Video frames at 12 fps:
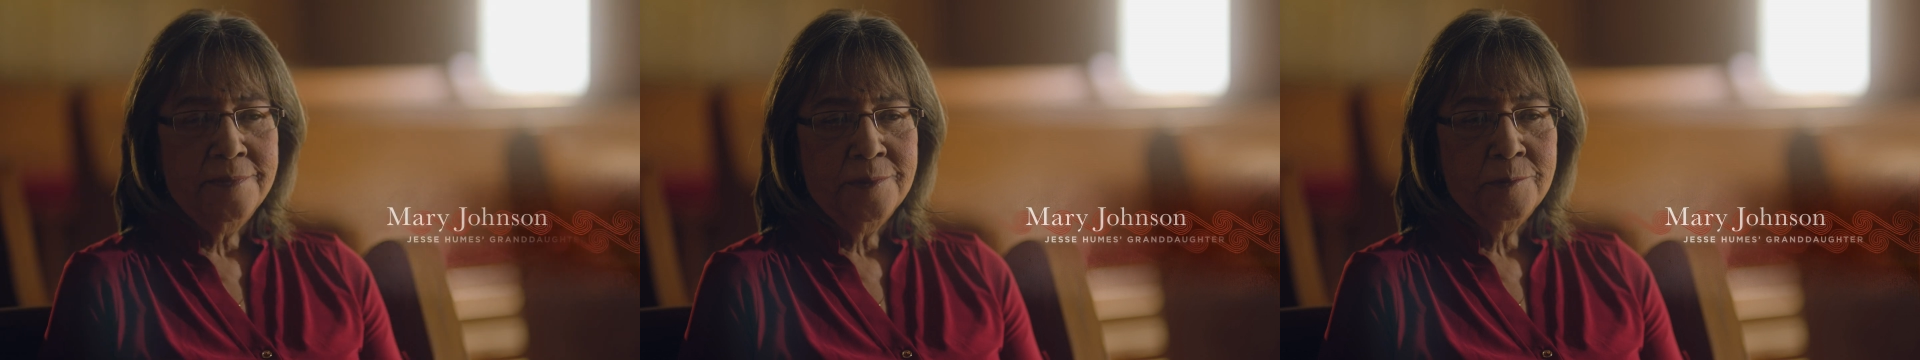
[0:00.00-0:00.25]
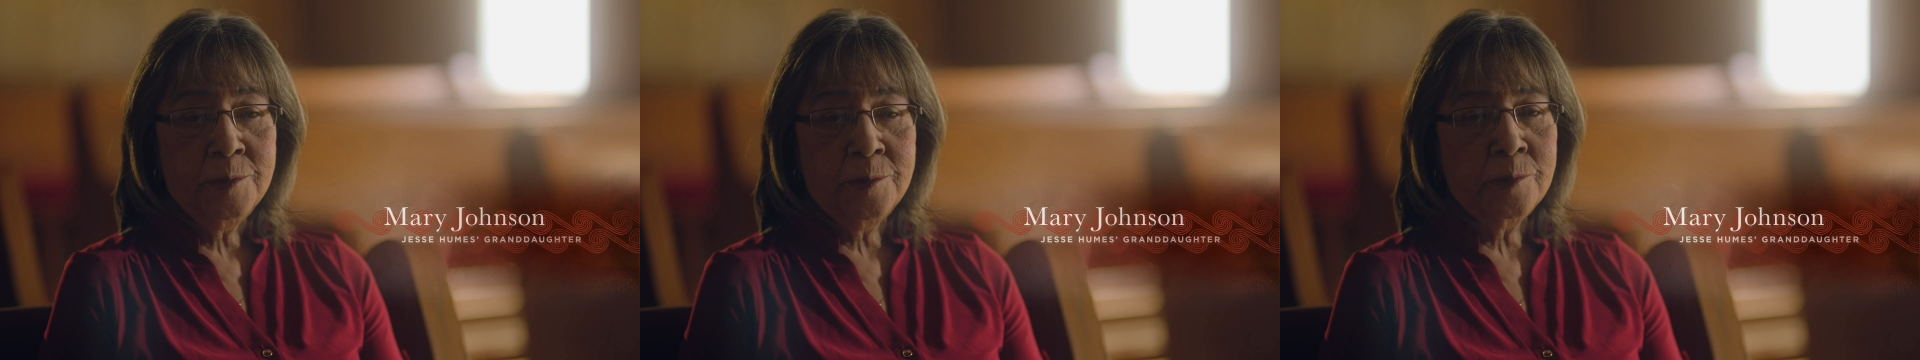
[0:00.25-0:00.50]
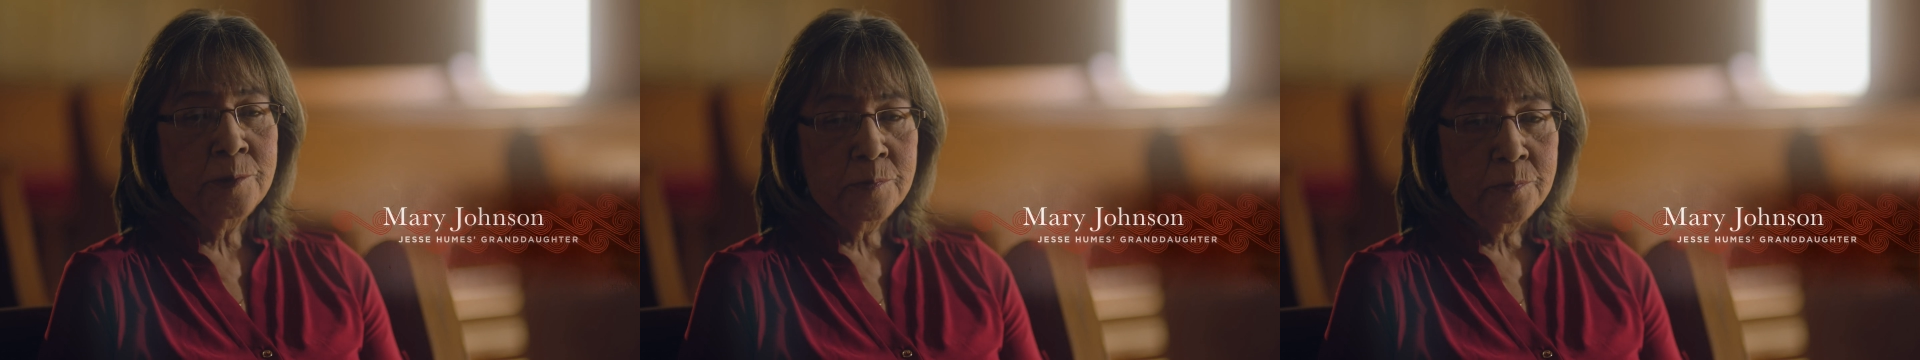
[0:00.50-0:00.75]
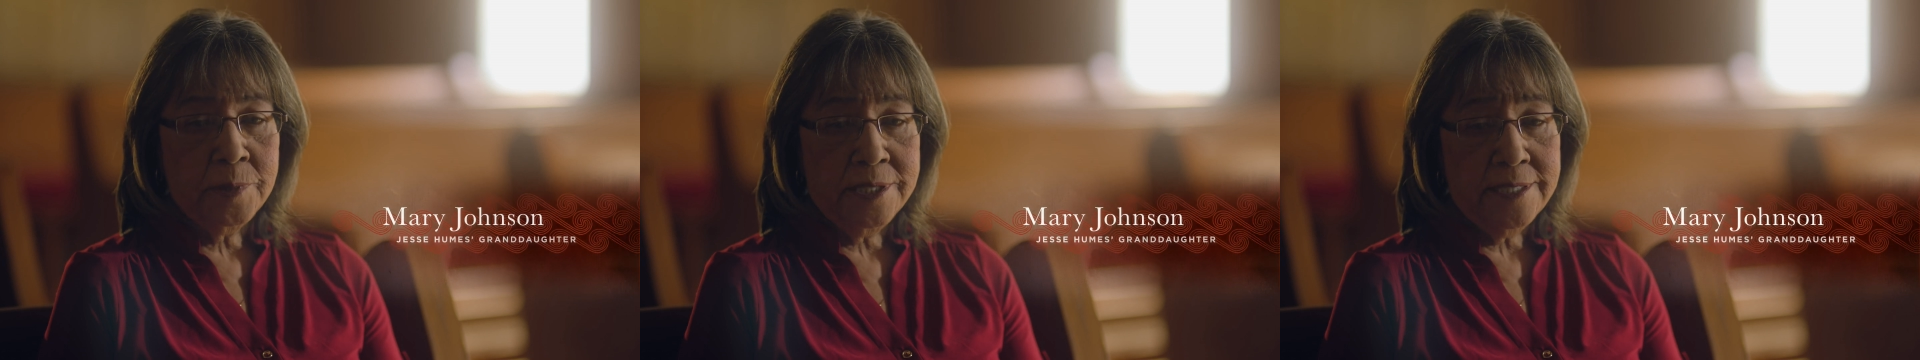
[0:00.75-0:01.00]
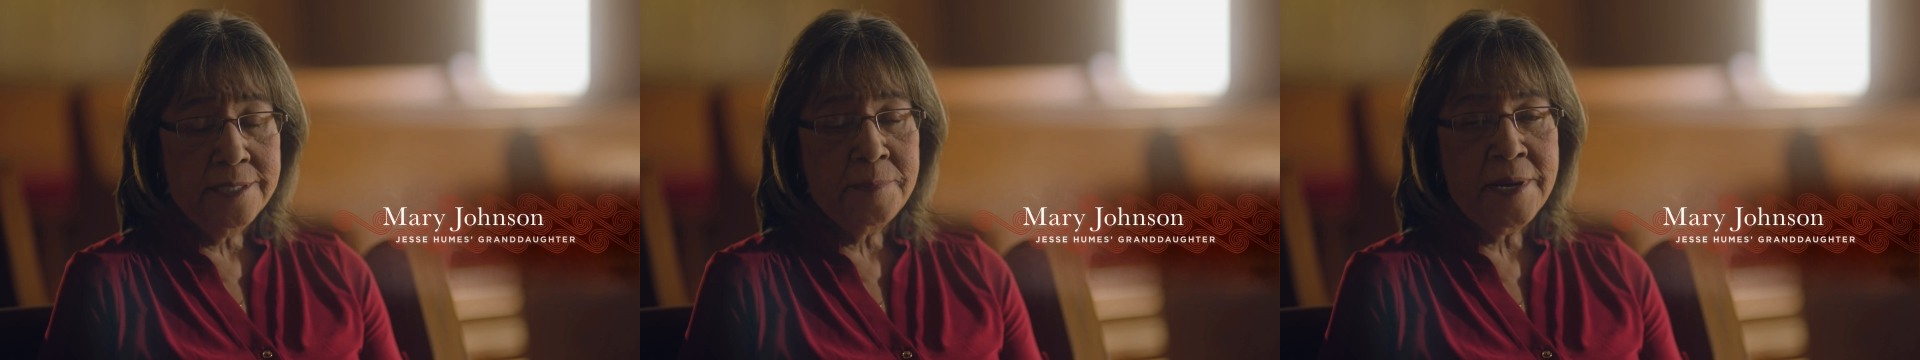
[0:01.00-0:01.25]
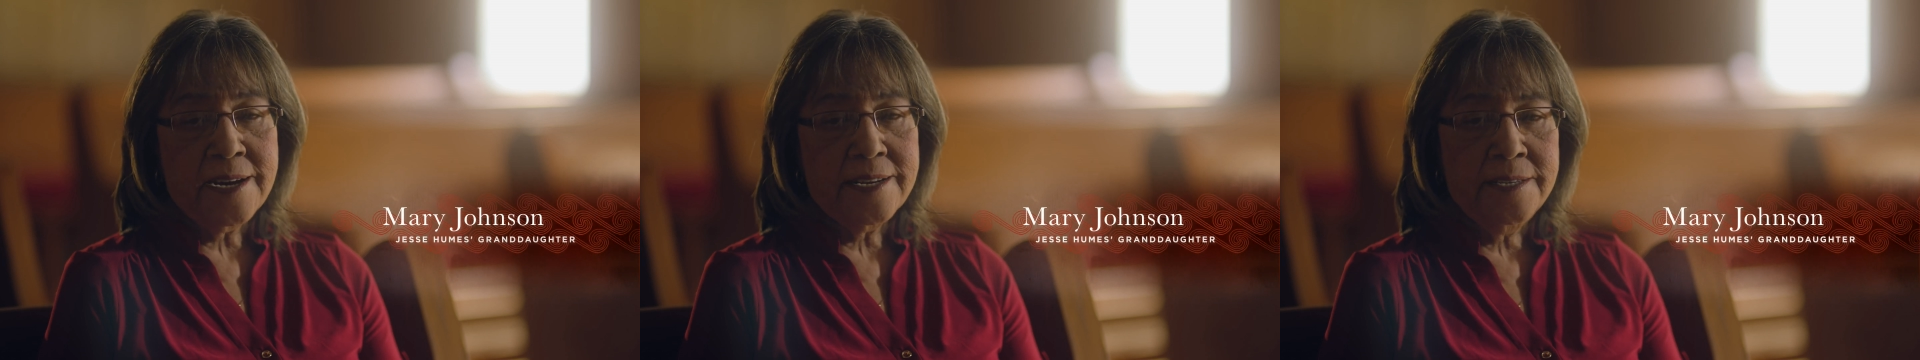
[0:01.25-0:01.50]
were written
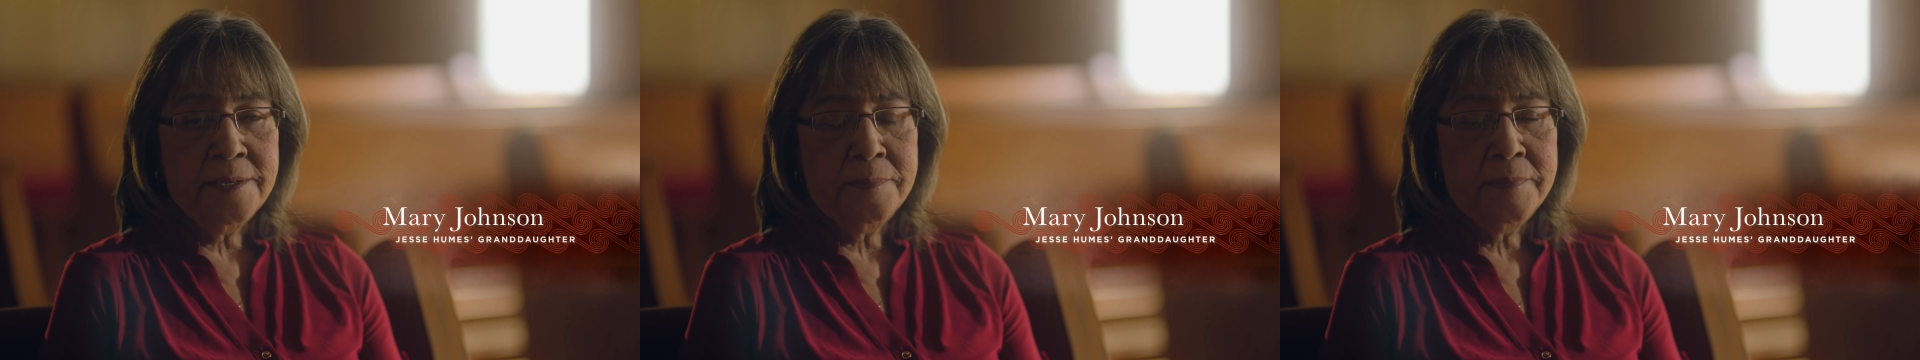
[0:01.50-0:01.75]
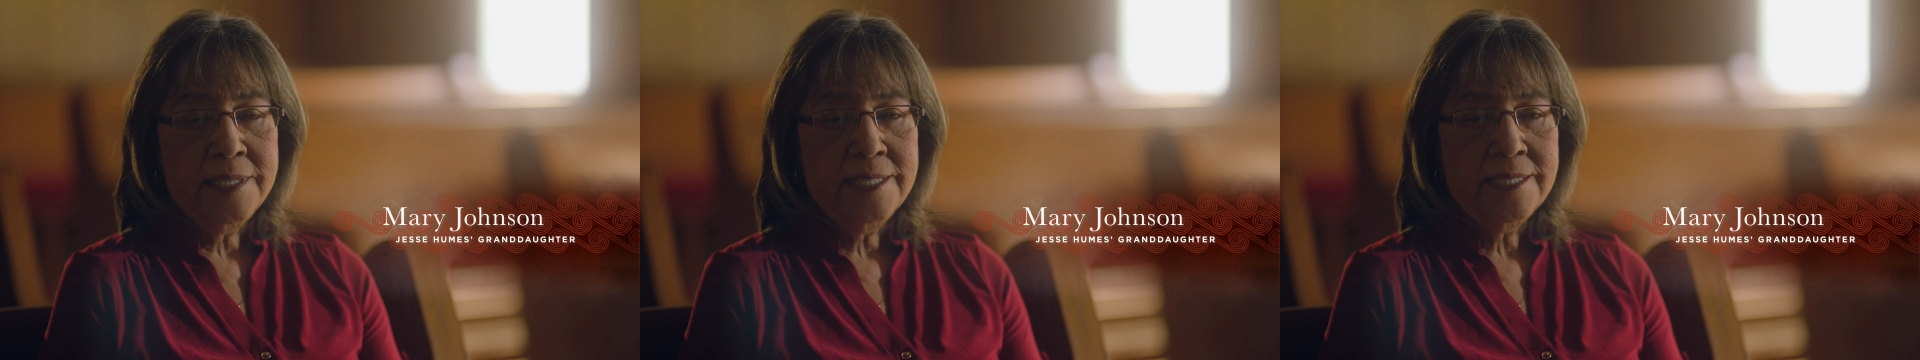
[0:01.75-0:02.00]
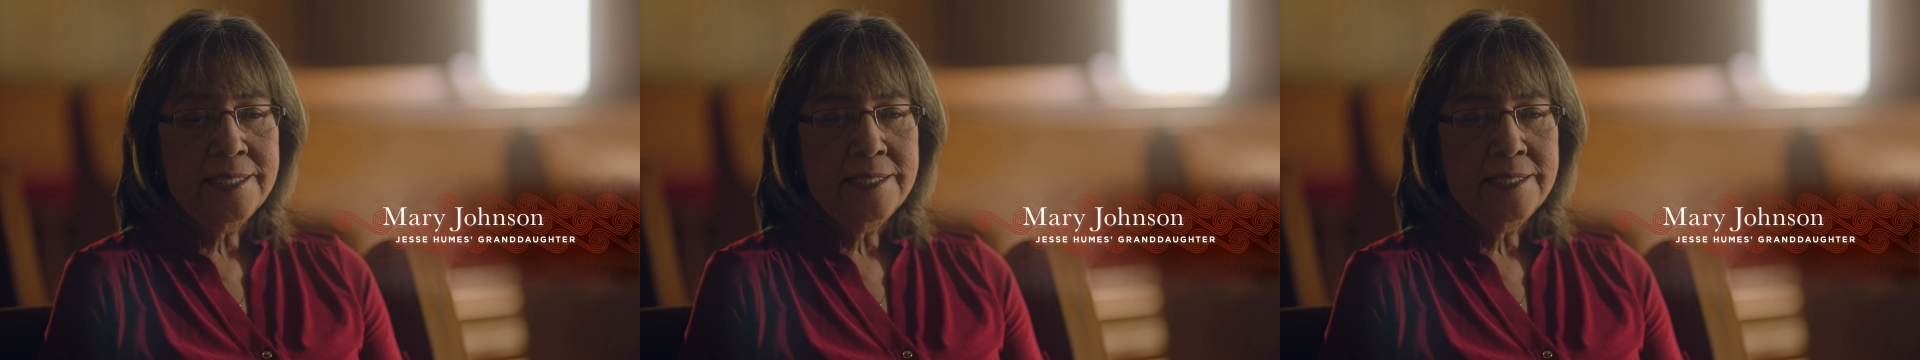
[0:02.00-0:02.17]
about him.